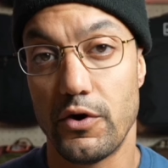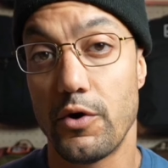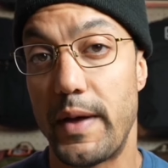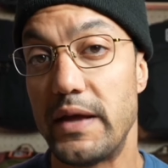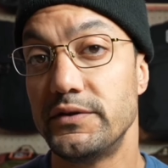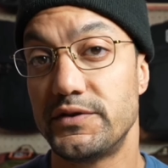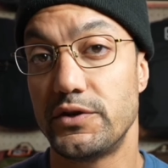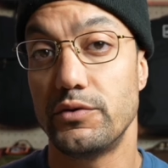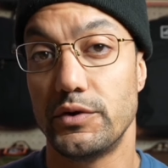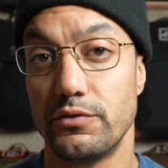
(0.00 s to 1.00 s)
There are pens
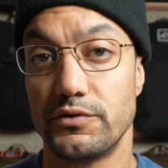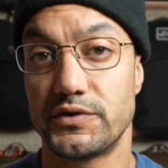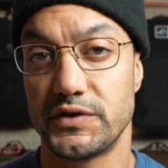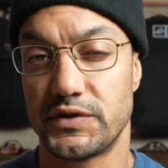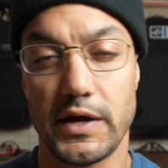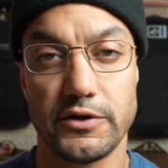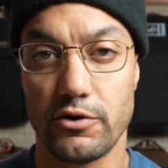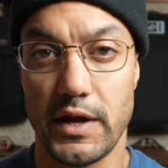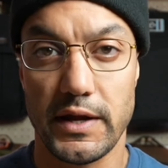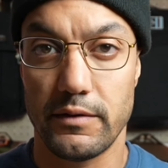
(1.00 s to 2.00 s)
you use to sign your
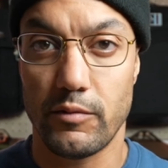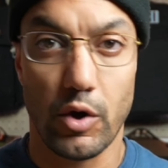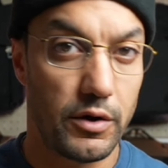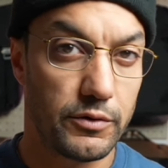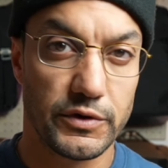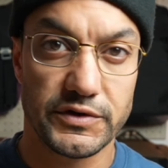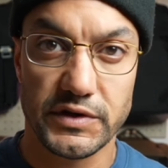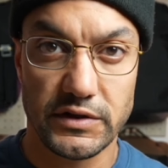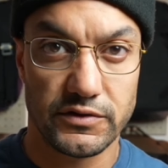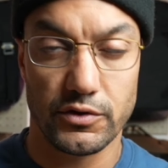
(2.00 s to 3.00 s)
name on
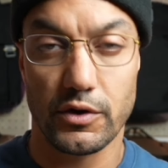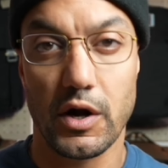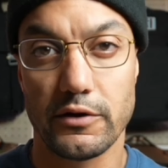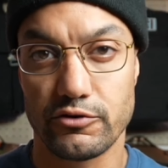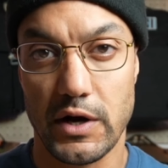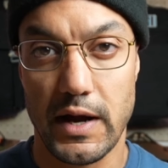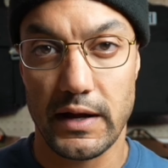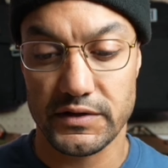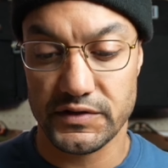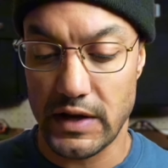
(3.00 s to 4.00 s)
receipts or
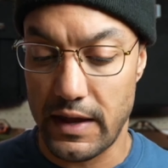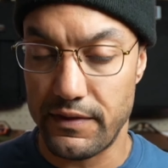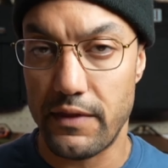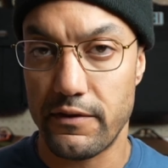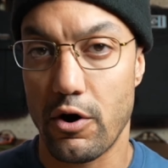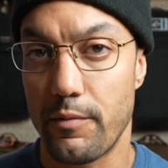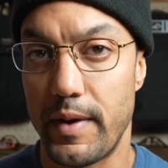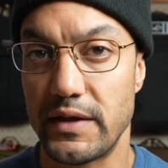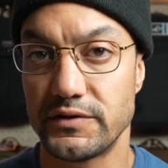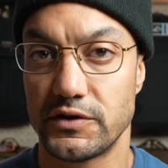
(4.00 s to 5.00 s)
contracts, and then there are
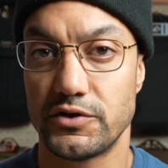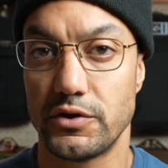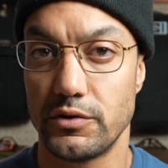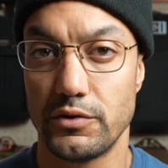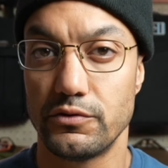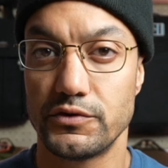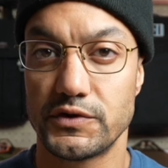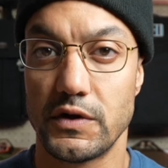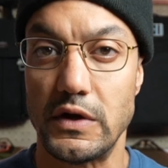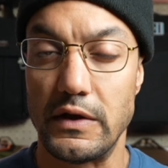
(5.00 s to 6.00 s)
pens that you
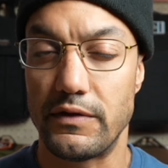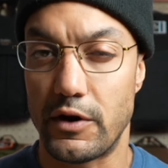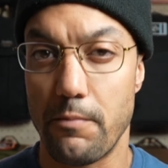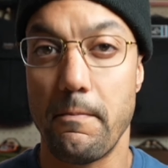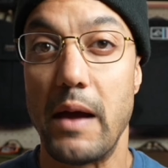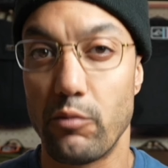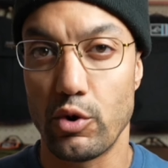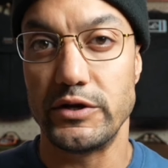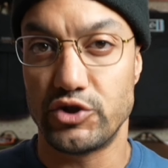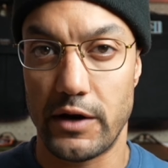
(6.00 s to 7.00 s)
use that are
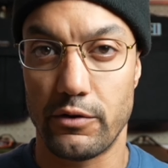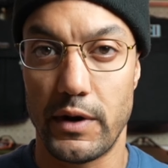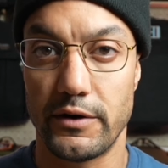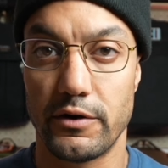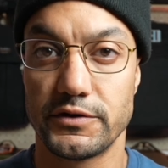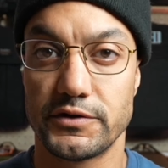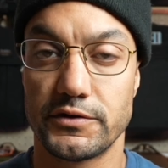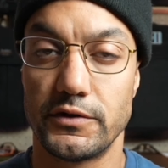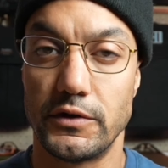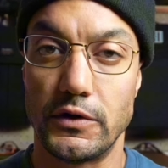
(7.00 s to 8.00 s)
memory
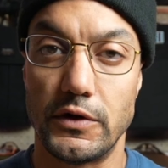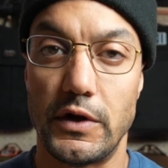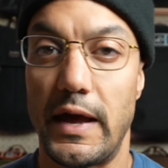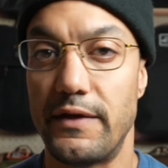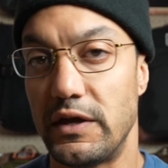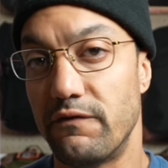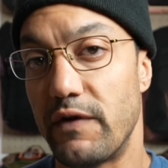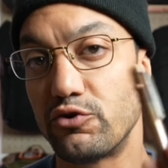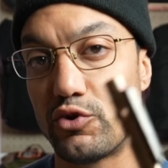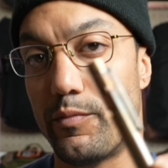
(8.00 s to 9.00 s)
generators. And the
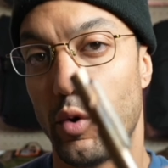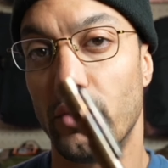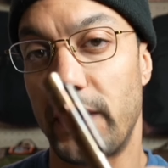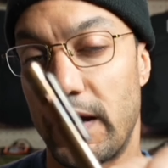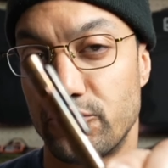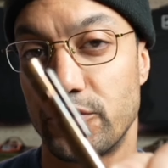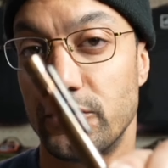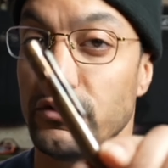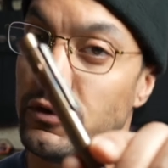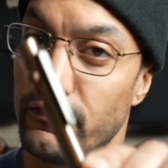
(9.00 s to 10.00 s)
Inventery Bolt
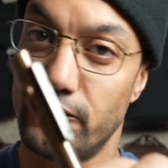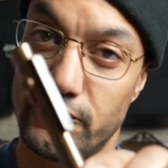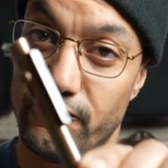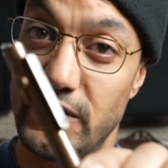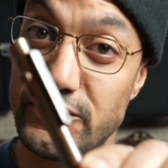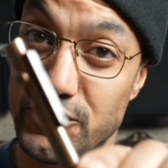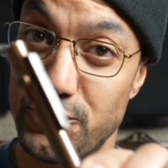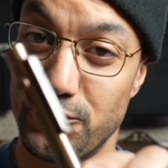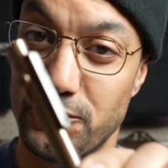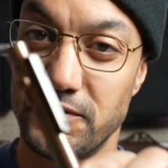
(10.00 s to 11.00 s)
Action
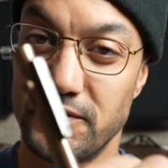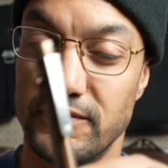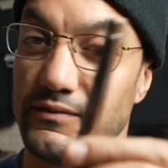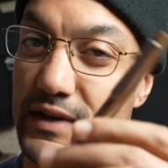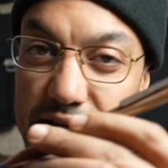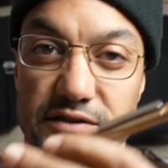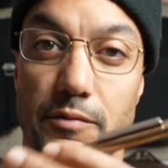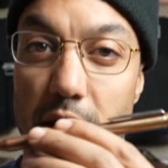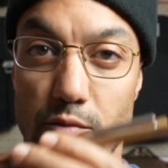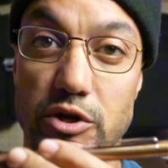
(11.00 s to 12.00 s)
V.02 is a
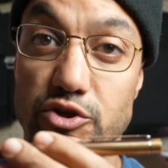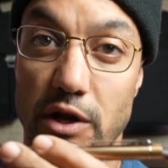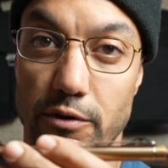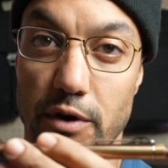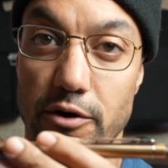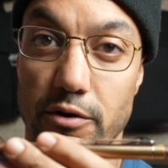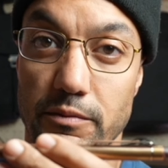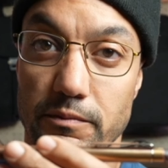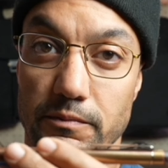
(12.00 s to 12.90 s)
memory generator.